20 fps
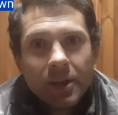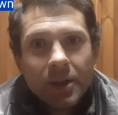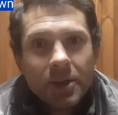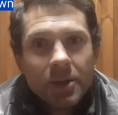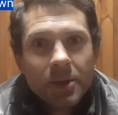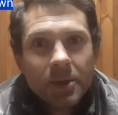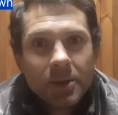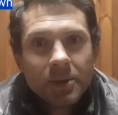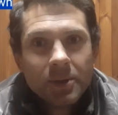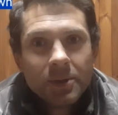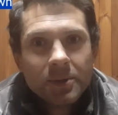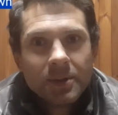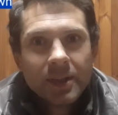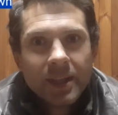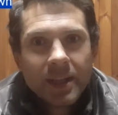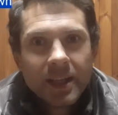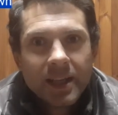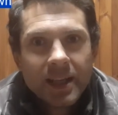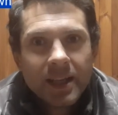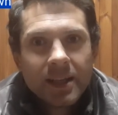You
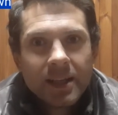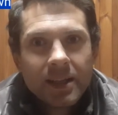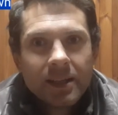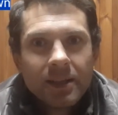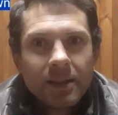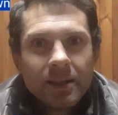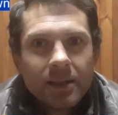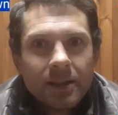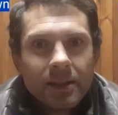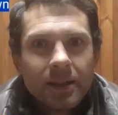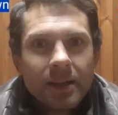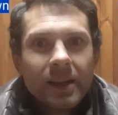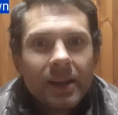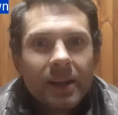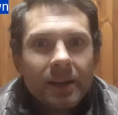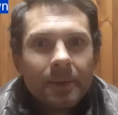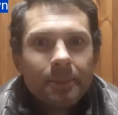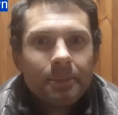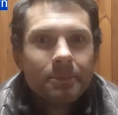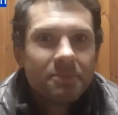need
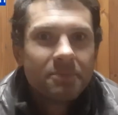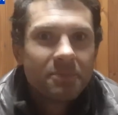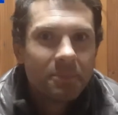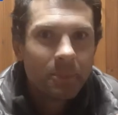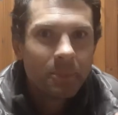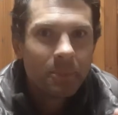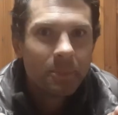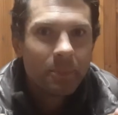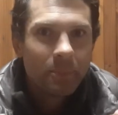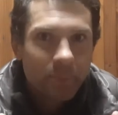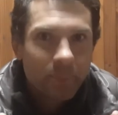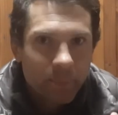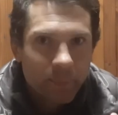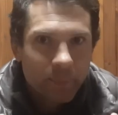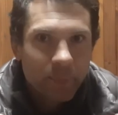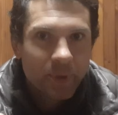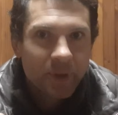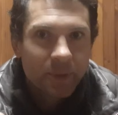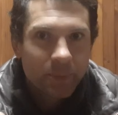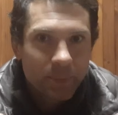the
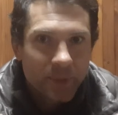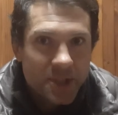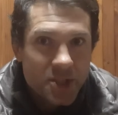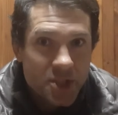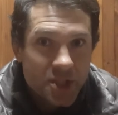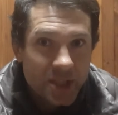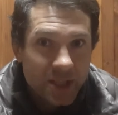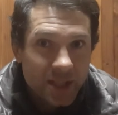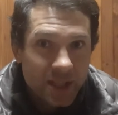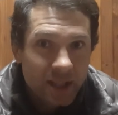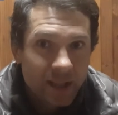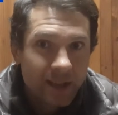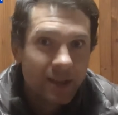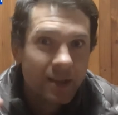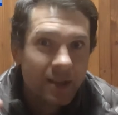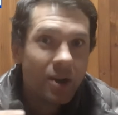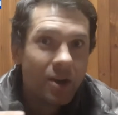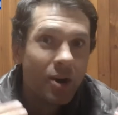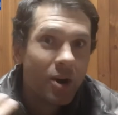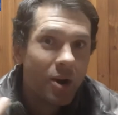permission
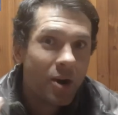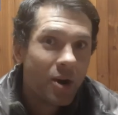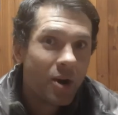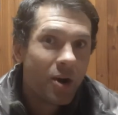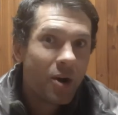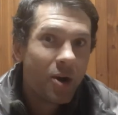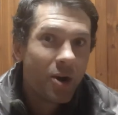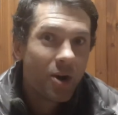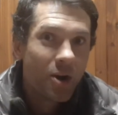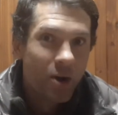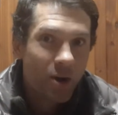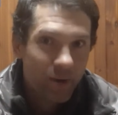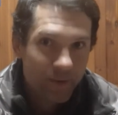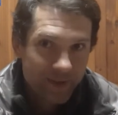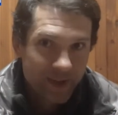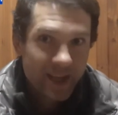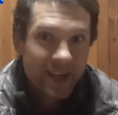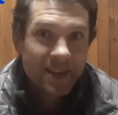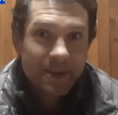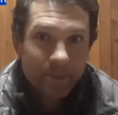
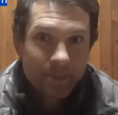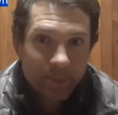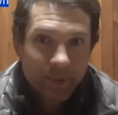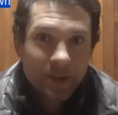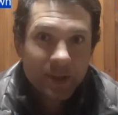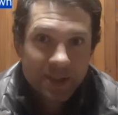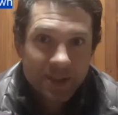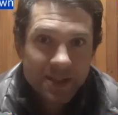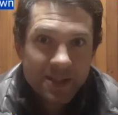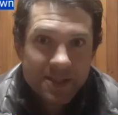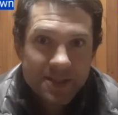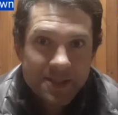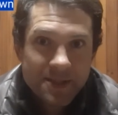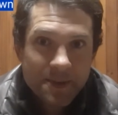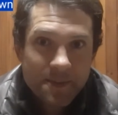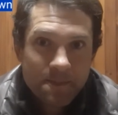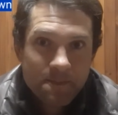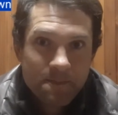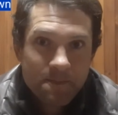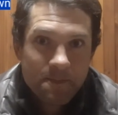of the other
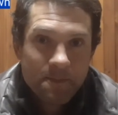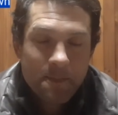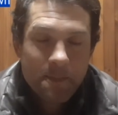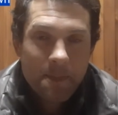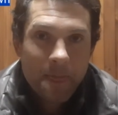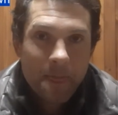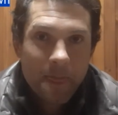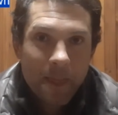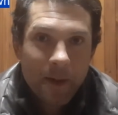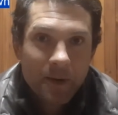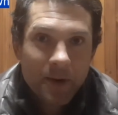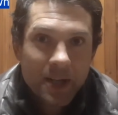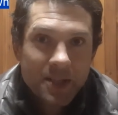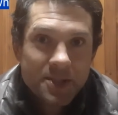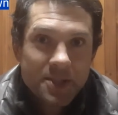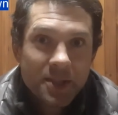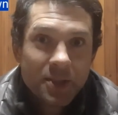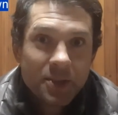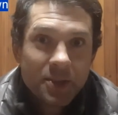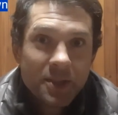partners.
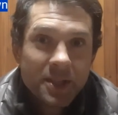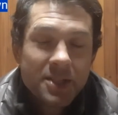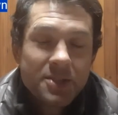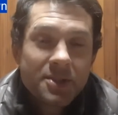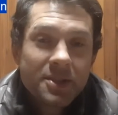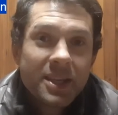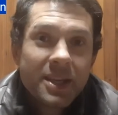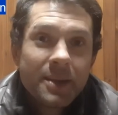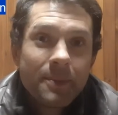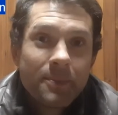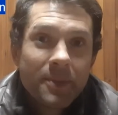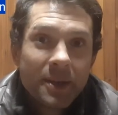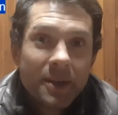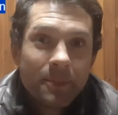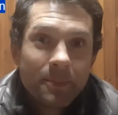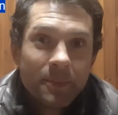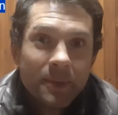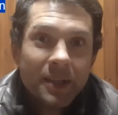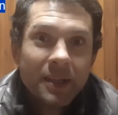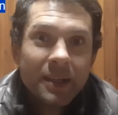Right, so you need to keep
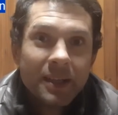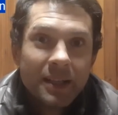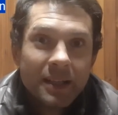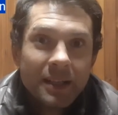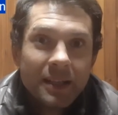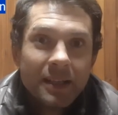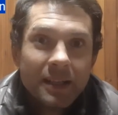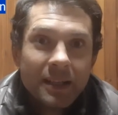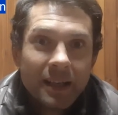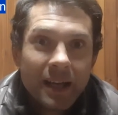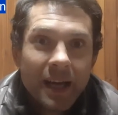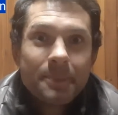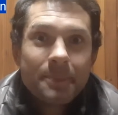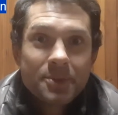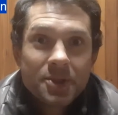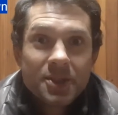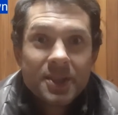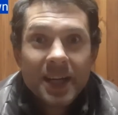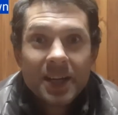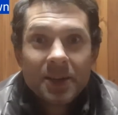them
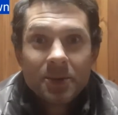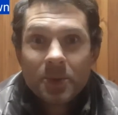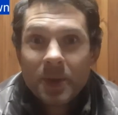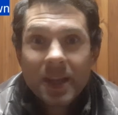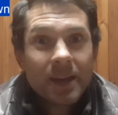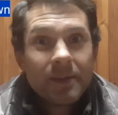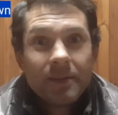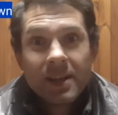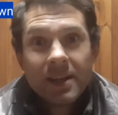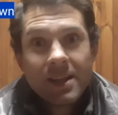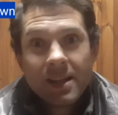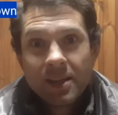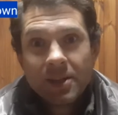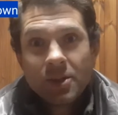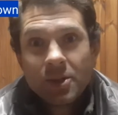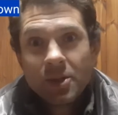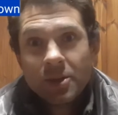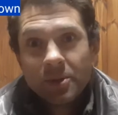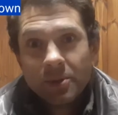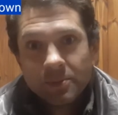up to date with everything
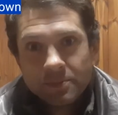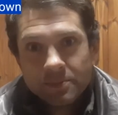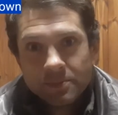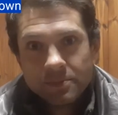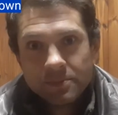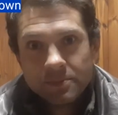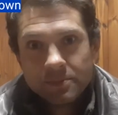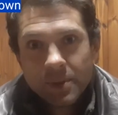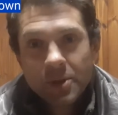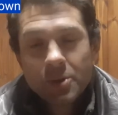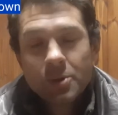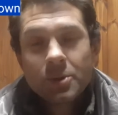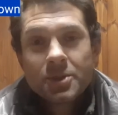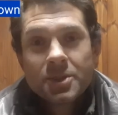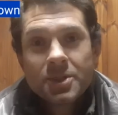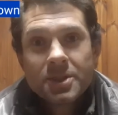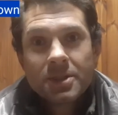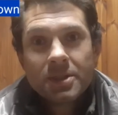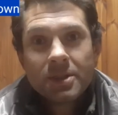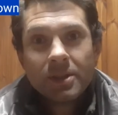you do
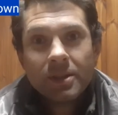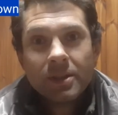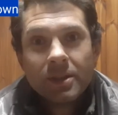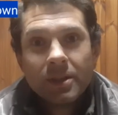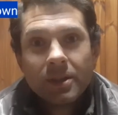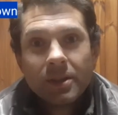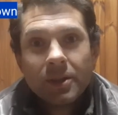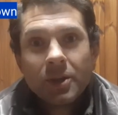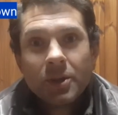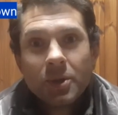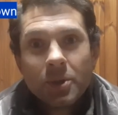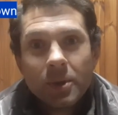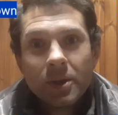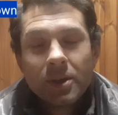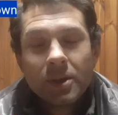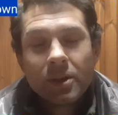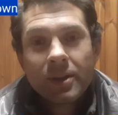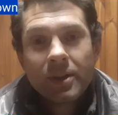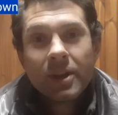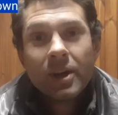because you
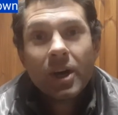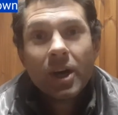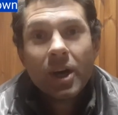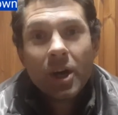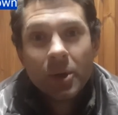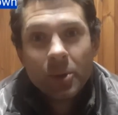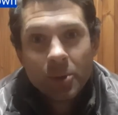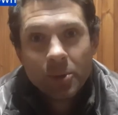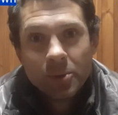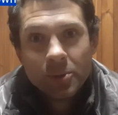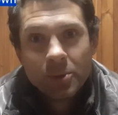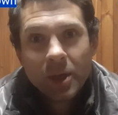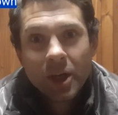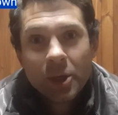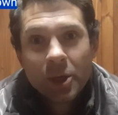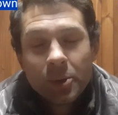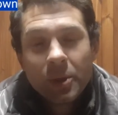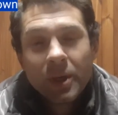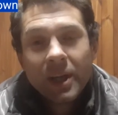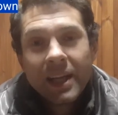are not the
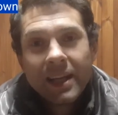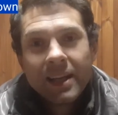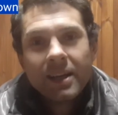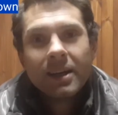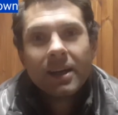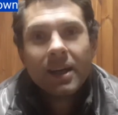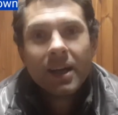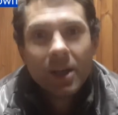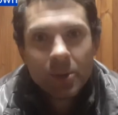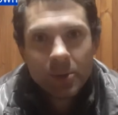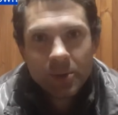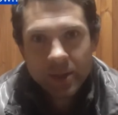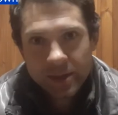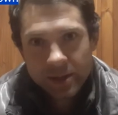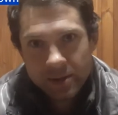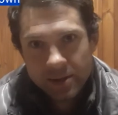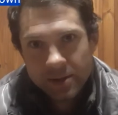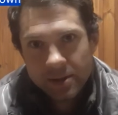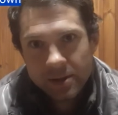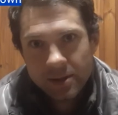only
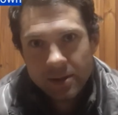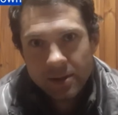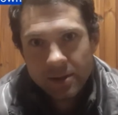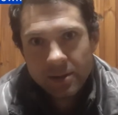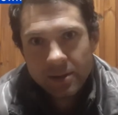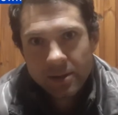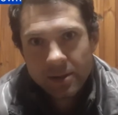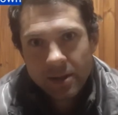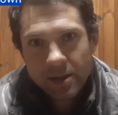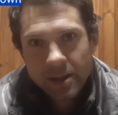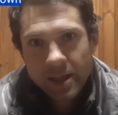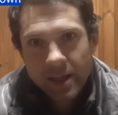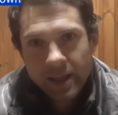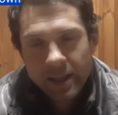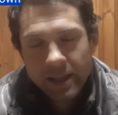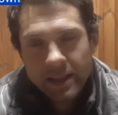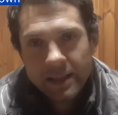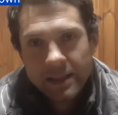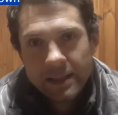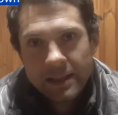owner.
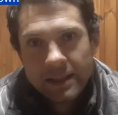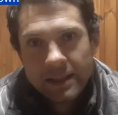Okay.